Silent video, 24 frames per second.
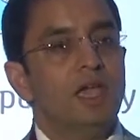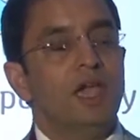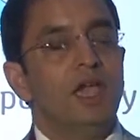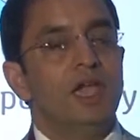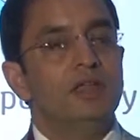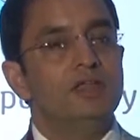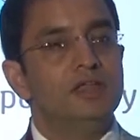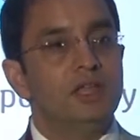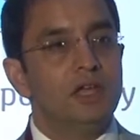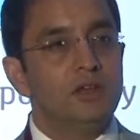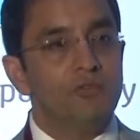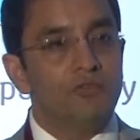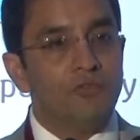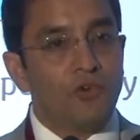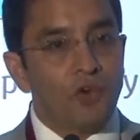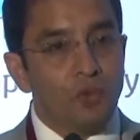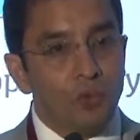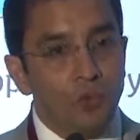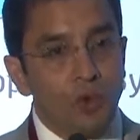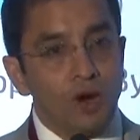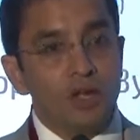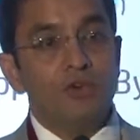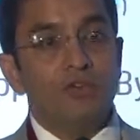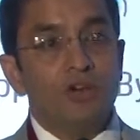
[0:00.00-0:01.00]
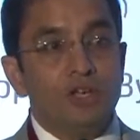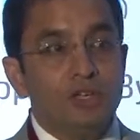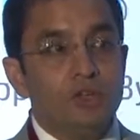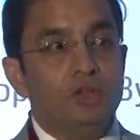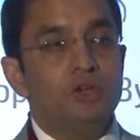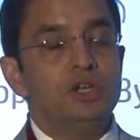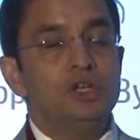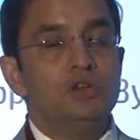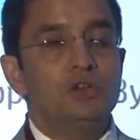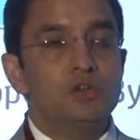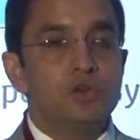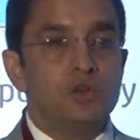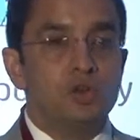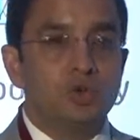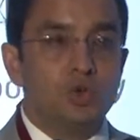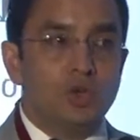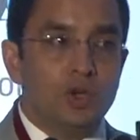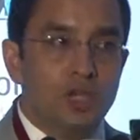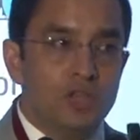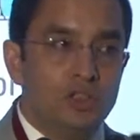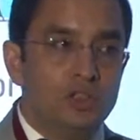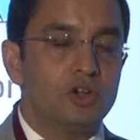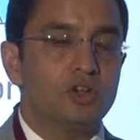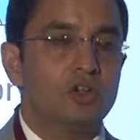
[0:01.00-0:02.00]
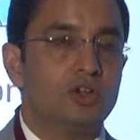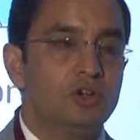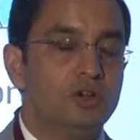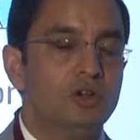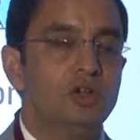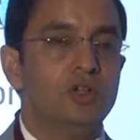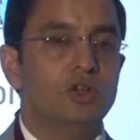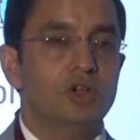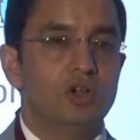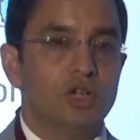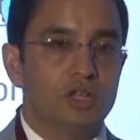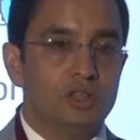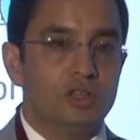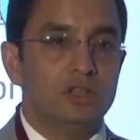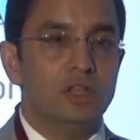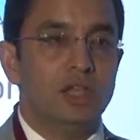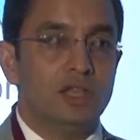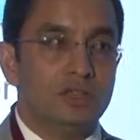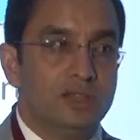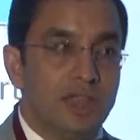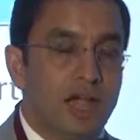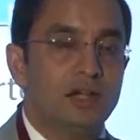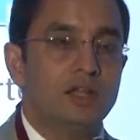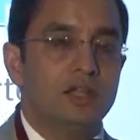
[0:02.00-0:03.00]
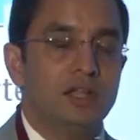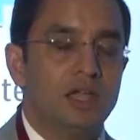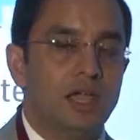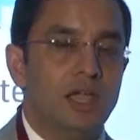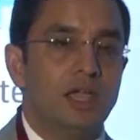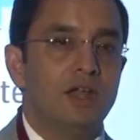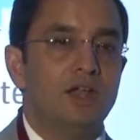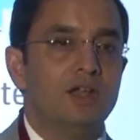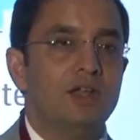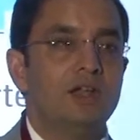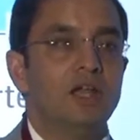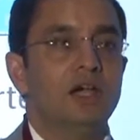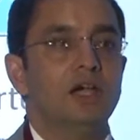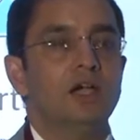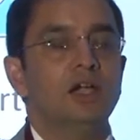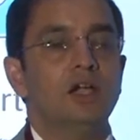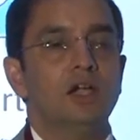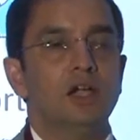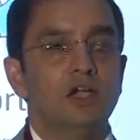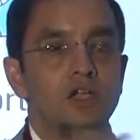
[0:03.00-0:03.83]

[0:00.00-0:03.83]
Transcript: and then for whatever you need to do in, the, you know, in, in that arena,